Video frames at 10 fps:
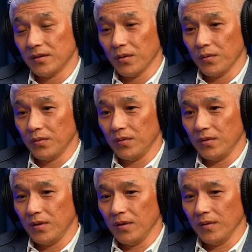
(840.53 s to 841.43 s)
So
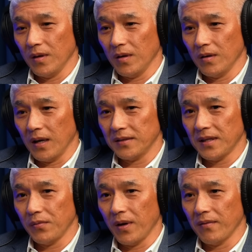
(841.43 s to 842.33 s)
I
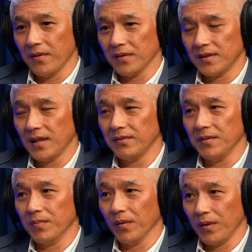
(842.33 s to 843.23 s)
say we have 7
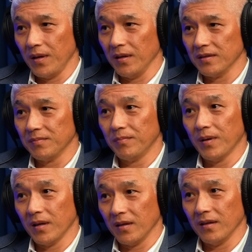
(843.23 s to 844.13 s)
employees,
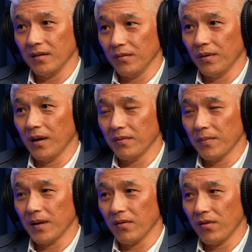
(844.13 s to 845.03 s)
but we have
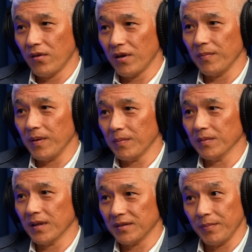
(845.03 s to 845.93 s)
about 30
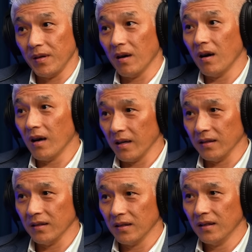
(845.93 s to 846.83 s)
people that's
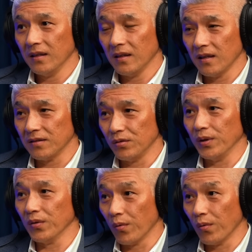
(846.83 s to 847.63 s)
doing the